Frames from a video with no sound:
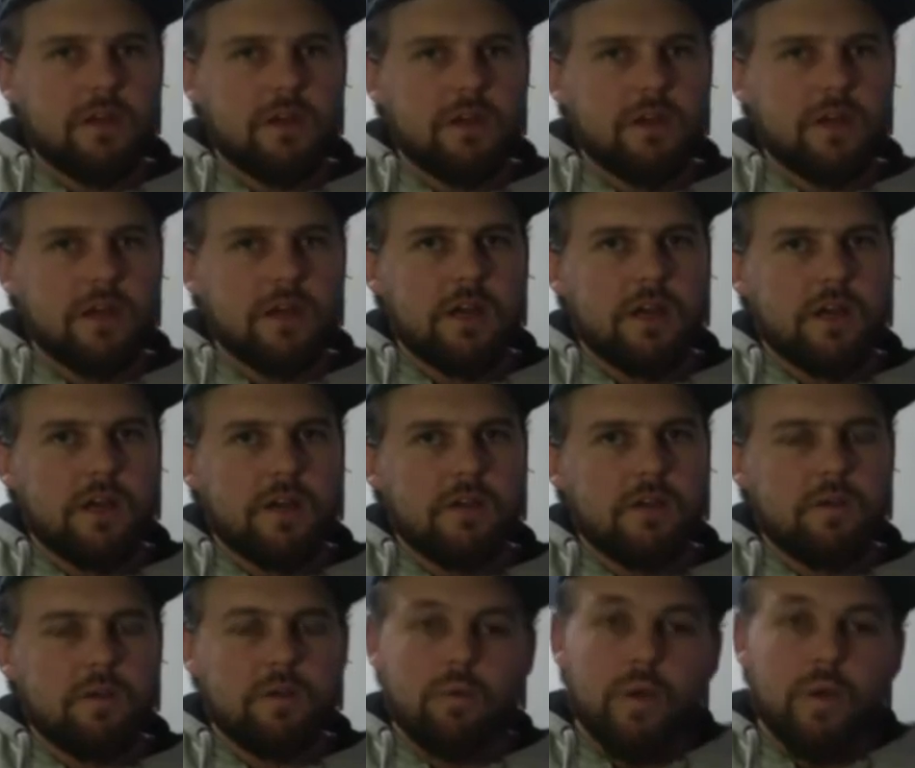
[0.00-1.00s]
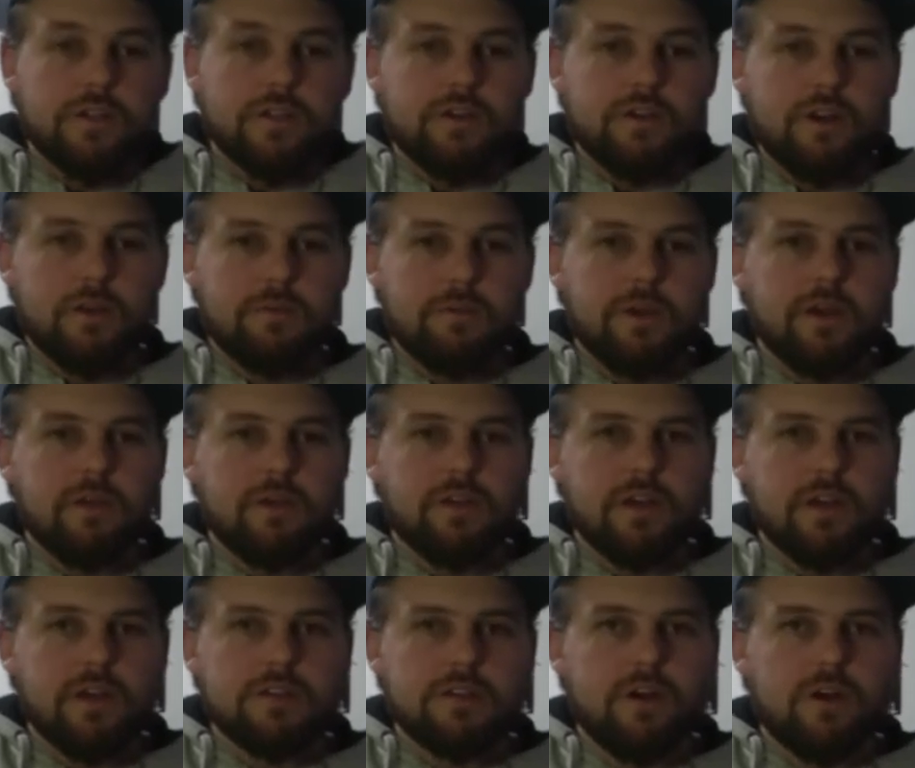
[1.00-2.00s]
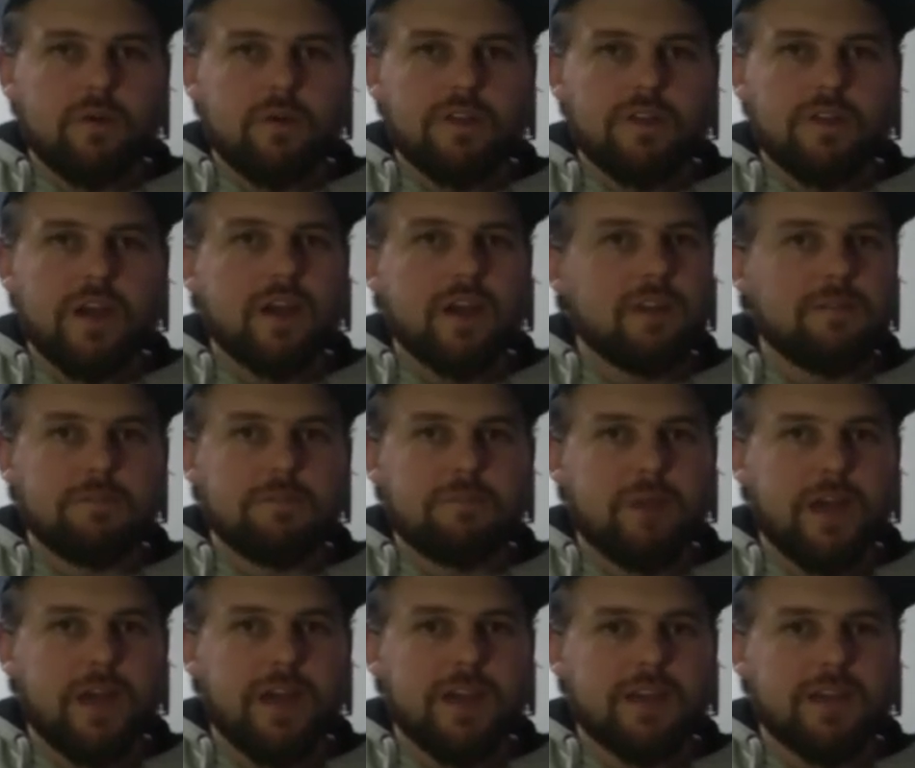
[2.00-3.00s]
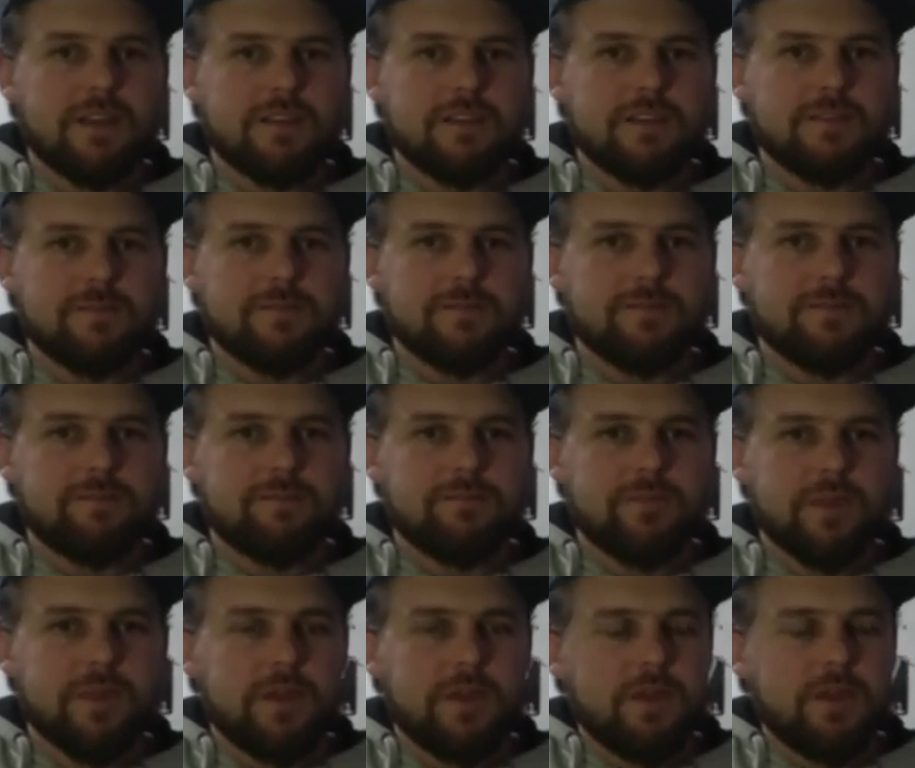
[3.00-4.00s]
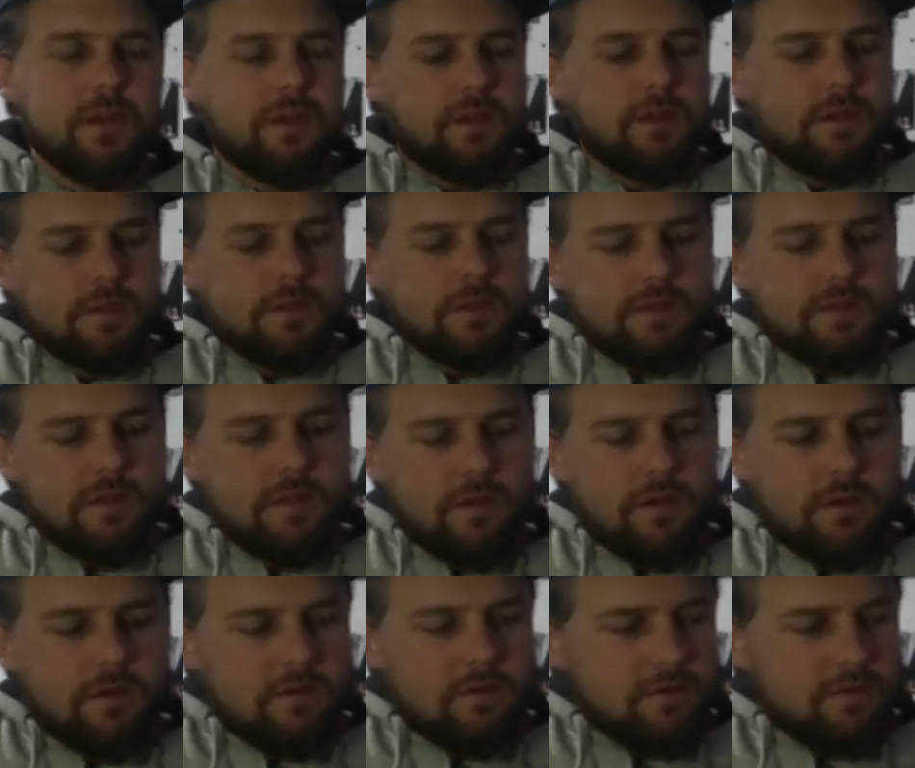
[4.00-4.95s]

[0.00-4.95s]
where it's going to be on the guitar without even playing it. So